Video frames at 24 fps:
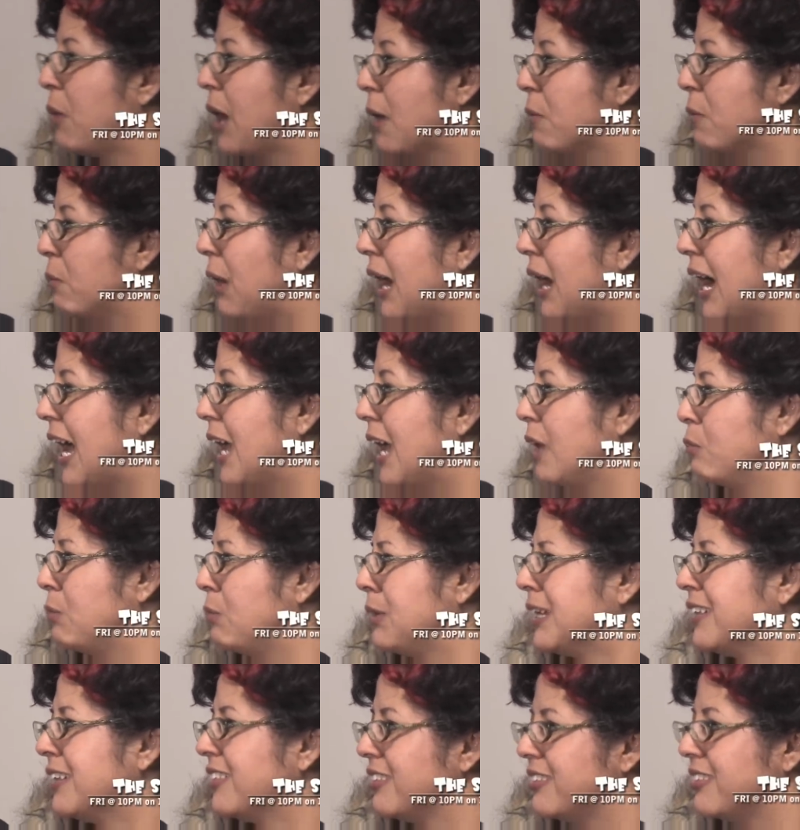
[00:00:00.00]
buy, buy,
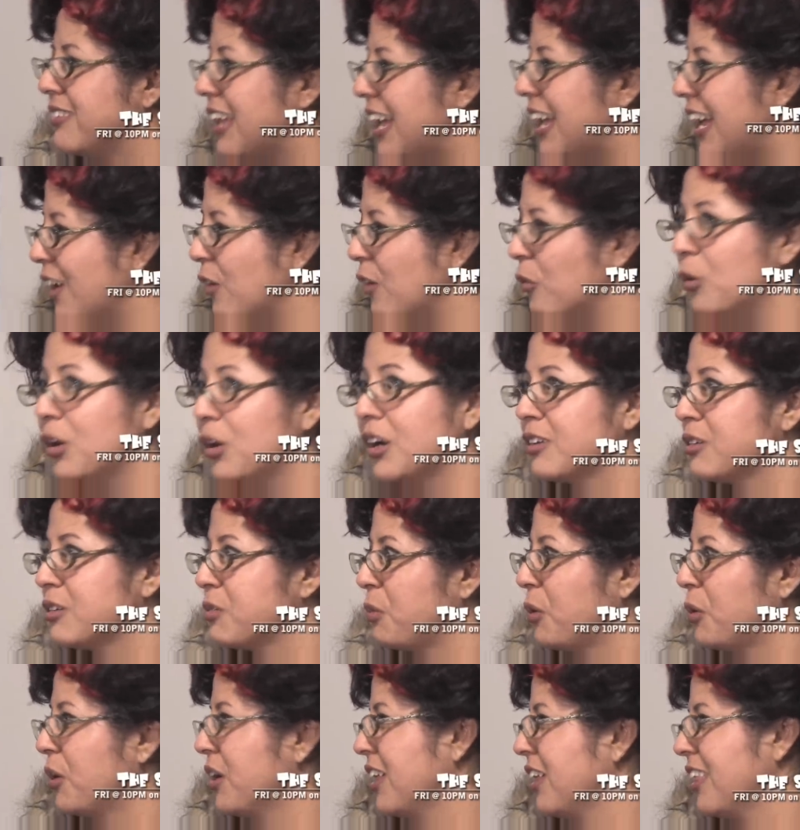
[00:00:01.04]
be in debt. We're
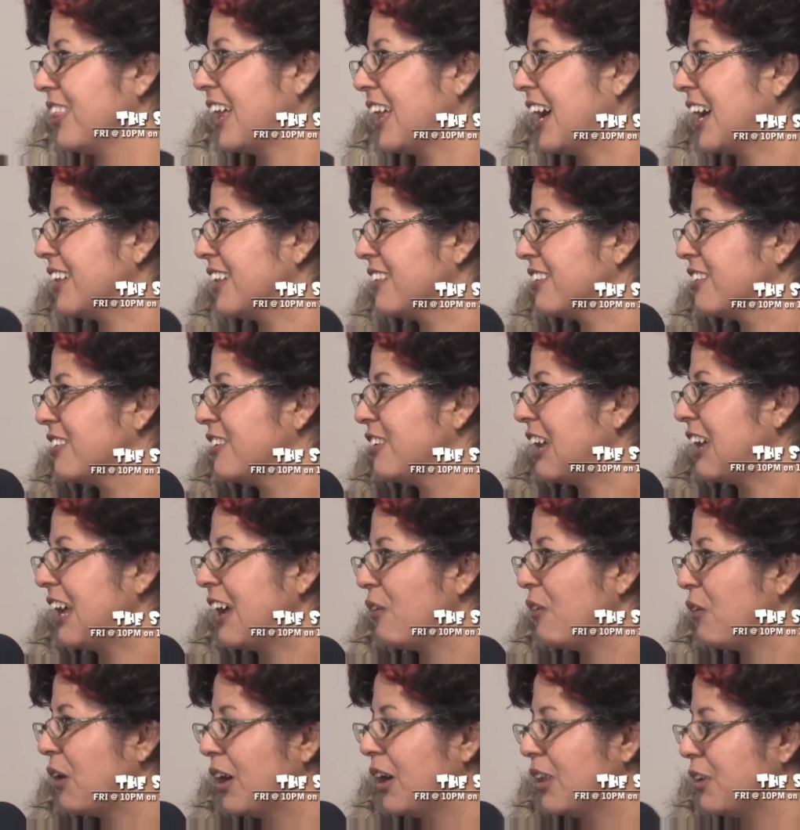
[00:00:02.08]
exporting that to
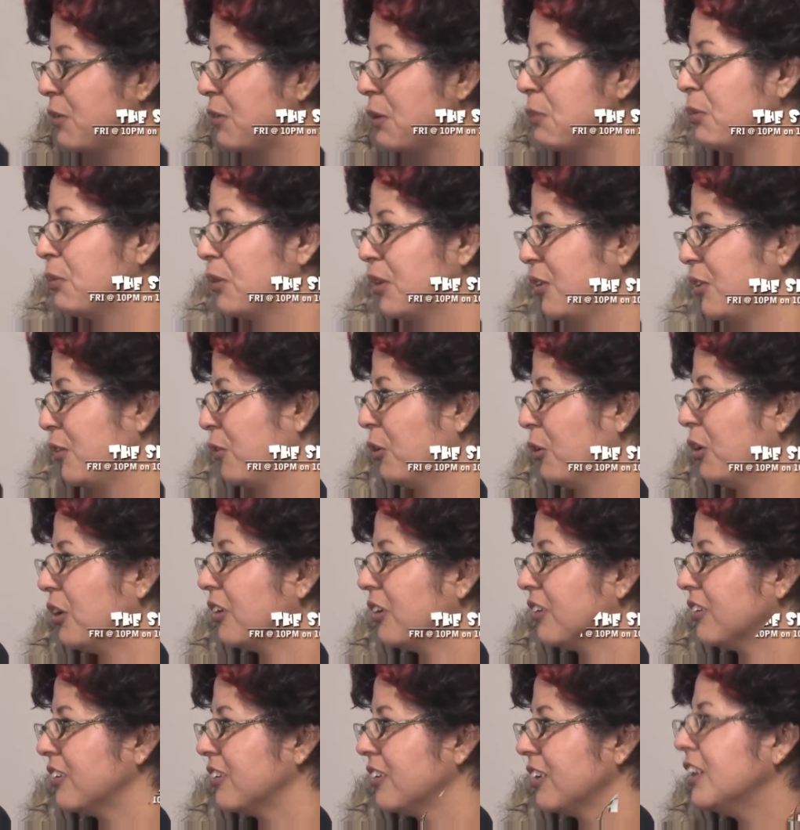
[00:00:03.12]
other people in the
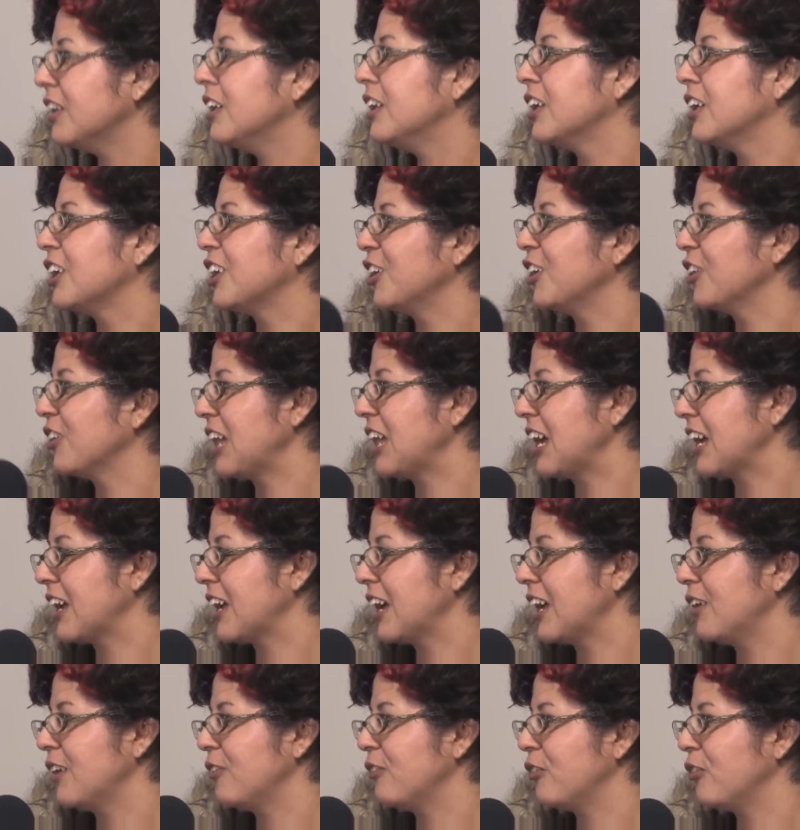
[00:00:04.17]
world. You know, that
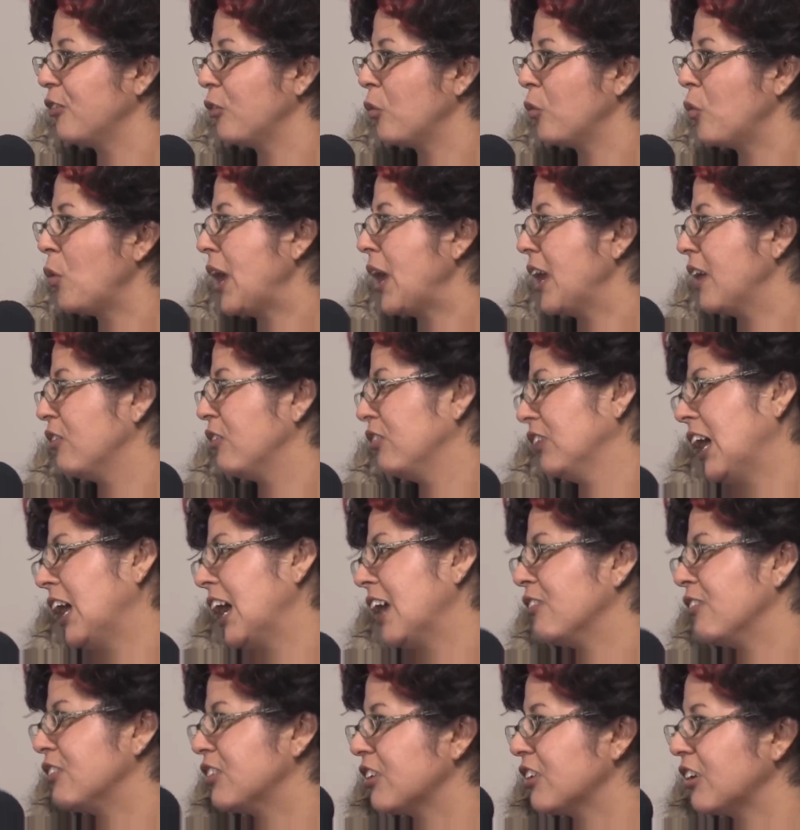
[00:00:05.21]
kind of way of
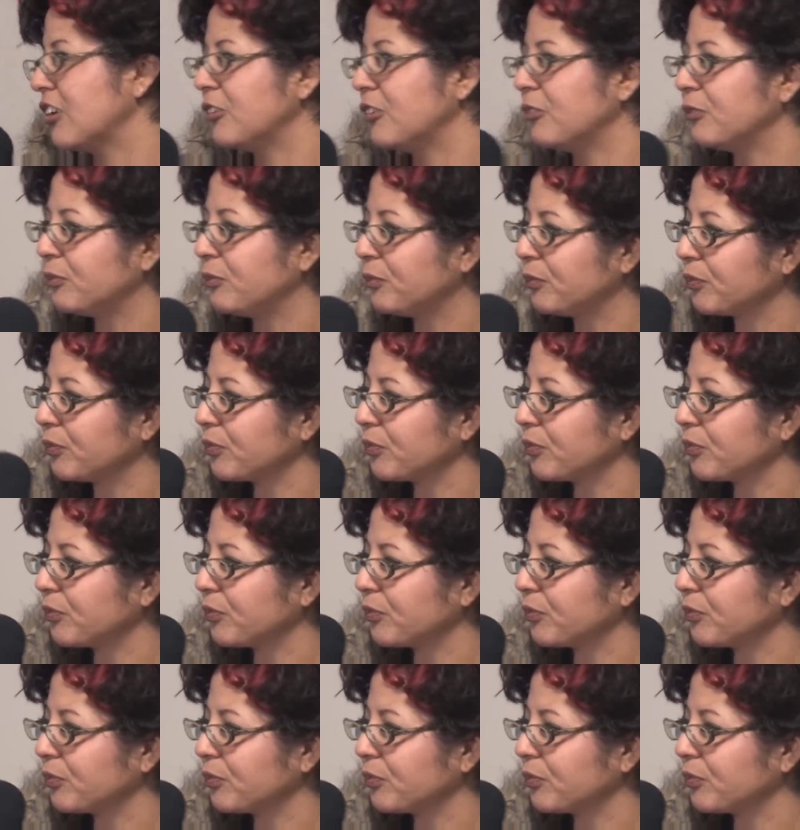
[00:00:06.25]
life. So fear